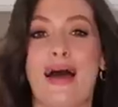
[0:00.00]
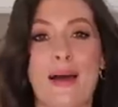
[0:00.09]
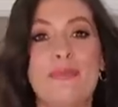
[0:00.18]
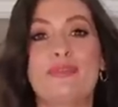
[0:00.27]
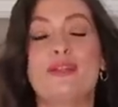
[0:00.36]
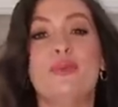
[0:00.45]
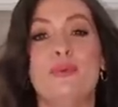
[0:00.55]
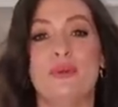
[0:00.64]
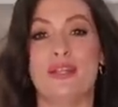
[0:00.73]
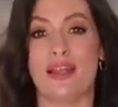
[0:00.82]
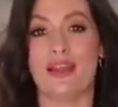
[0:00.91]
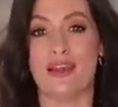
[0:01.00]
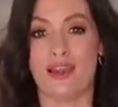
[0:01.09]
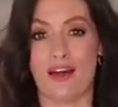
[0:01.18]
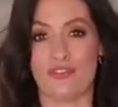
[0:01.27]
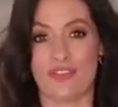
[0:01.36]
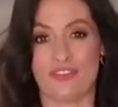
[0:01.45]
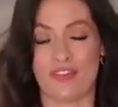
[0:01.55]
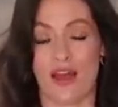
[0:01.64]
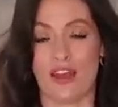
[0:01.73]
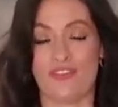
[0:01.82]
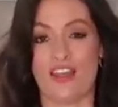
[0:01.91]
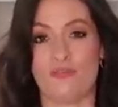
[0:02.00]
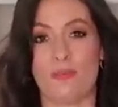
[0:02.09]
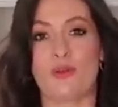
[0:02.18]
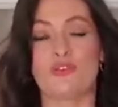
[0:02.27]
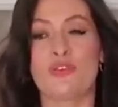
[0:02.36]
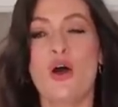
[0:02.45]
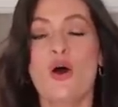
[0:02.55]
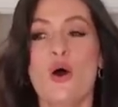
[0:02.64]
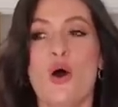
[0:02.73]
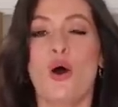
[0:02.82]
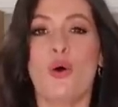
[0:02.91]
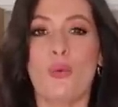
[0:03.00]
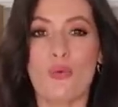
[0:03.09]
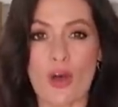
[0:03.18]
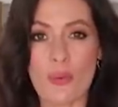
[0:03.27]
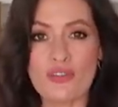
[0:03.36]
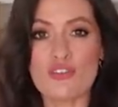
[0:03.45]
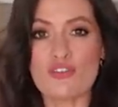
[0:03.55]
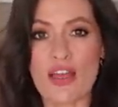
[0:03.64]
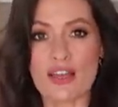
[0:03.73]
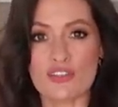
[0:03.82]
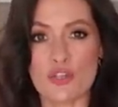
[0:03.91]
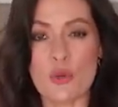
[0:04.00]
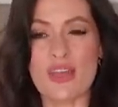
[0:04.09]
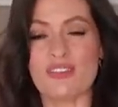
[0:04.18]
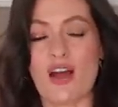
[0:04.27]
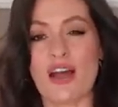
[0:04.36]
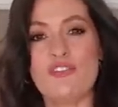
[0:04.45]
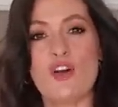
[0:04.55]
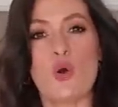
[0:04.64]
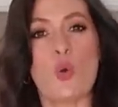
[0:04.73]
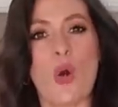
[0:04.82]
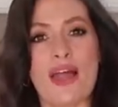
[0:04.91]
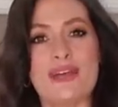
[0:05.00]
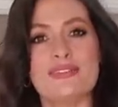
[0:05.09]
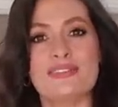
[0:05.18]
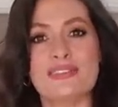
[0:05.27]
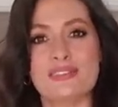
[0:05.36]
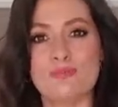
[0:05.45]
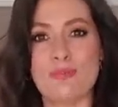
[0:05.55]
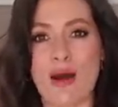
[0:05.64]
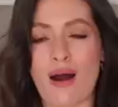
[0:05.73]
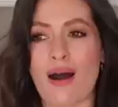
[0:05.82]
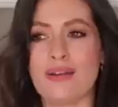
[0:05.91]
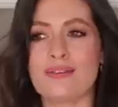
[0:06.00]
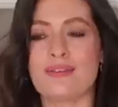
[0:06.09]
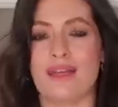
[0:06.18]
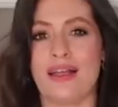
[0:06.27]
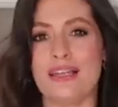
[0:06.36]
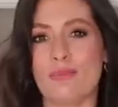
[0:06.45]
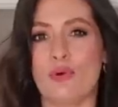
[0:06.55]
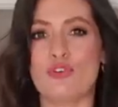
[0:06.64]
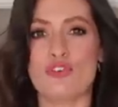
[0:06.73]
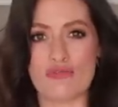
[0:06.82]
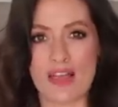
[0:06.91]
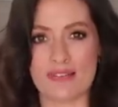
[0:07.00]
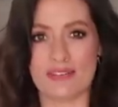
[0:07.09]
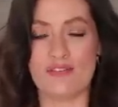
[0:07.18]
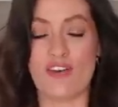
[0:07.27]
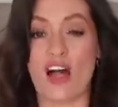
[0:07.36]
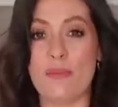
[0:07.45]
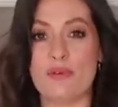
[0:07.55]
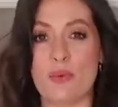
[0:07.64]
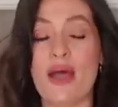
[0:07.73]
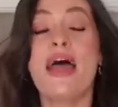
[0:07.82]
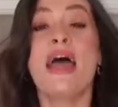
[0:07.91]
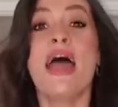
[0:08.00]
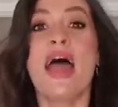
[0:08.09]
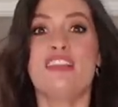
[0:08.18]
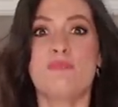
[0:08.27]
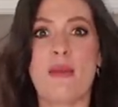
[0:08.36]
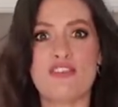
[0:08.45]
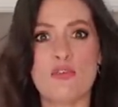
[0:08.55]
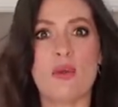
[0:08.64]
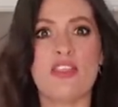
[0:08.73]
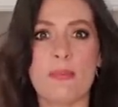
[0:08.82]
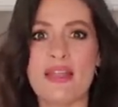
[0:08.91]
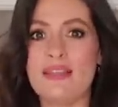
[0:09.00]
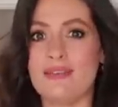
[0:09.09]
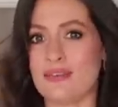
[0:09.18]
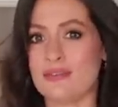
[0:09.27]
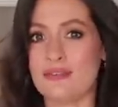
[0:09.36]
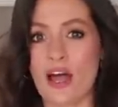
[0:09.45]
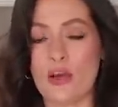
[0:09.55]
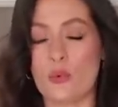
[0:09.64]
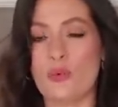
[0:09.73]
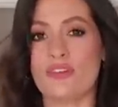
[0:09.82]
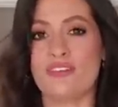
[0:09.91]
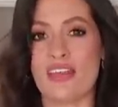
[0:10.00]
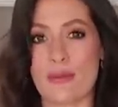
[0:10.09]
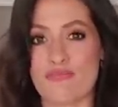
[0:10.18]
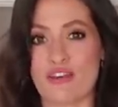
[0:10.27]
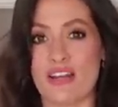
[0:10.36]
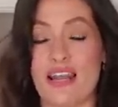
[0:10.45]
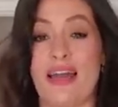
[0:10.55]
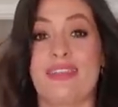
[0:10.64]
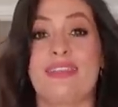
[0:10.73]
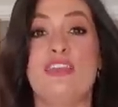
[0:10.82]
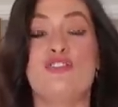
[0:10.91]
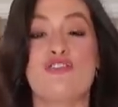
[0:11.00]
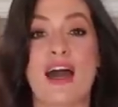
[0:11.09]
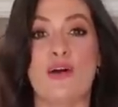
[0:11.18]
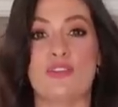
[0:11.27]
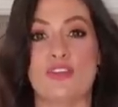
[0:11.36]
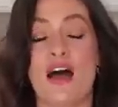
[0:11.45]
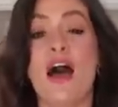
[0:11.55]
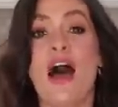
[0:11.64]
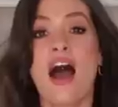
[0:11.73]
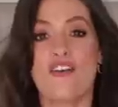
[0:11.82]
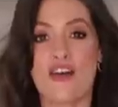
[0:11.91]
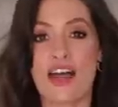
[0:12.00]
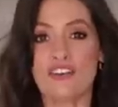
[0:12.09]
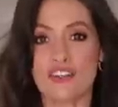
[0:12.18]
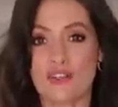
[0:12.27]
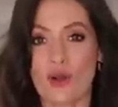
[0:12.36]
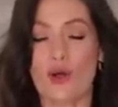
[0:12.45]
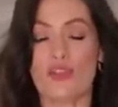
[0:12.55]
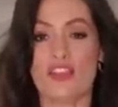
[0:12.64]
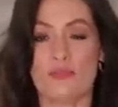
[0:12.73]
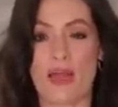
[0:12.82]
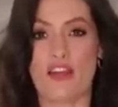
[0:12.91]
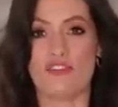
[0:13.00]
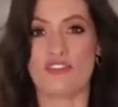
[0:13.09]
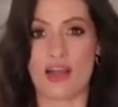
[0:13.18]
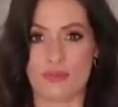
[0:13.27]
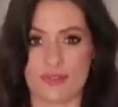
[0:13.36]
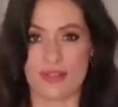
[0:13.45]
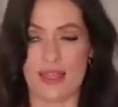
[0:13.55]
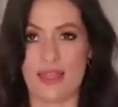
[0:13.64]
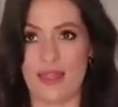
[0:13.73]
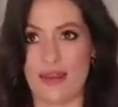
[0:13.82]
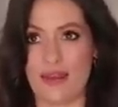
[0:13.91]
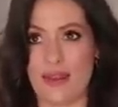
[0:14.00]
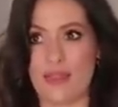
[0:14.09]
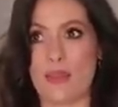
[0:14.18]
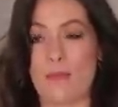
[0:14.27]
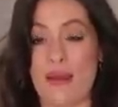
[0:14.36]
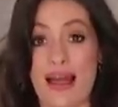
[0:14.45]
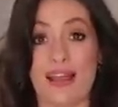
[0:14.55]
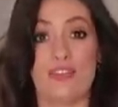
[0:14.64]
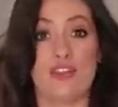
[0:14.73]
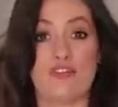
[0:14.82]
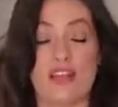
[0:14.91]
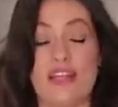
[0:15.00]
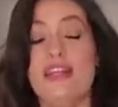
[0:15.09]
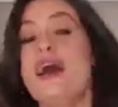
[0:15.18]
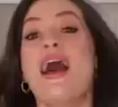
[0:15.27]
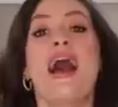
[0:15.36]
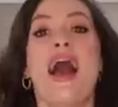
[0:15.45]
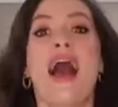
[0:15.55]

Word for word: absolutely love the style of this because although it's a tracksuit, it's kind of got quite a smart, slightly more dressy vibe to it, especially when the pieces are styled separately. Like these trousers, I've actually got this pair of trousers in the black and the green,